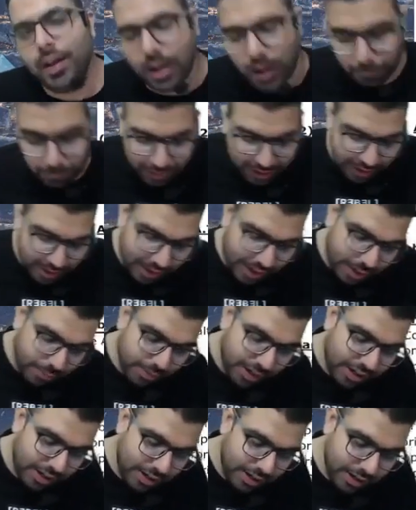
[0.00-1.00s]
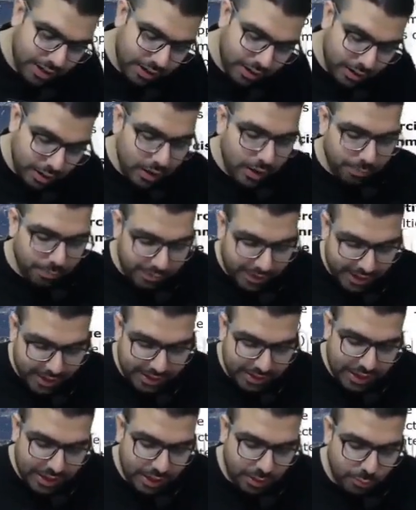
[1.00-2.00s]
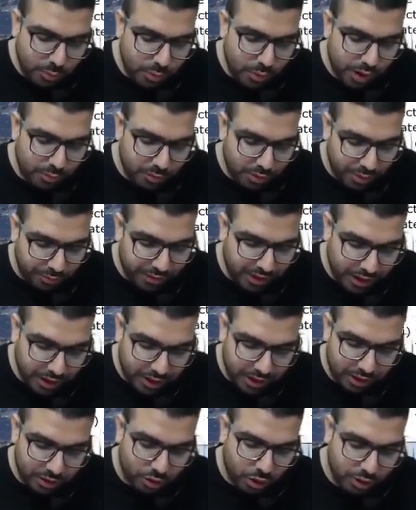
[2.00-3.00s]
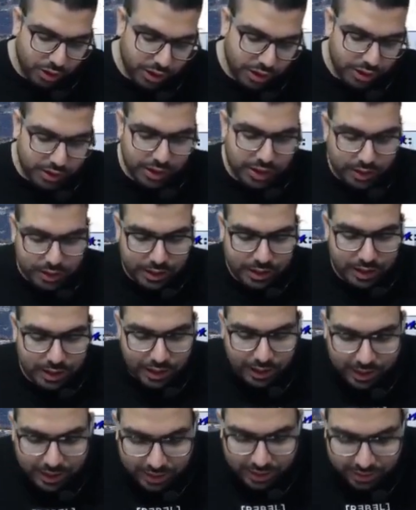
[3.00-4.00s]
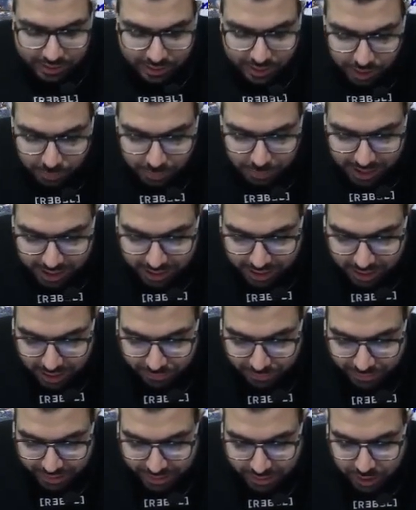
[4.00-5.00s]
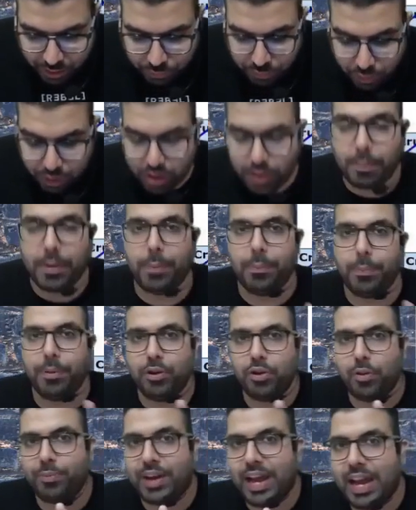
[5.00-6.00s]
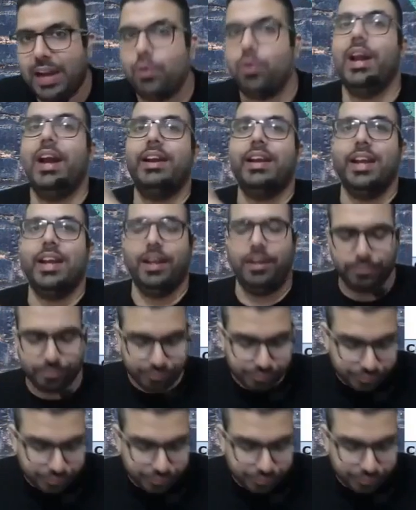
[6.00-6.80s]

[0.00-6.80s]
appeal. Are we clear? That is the removal of difficulties order. They are telling, it is hereby clarified that for the purpose of calculating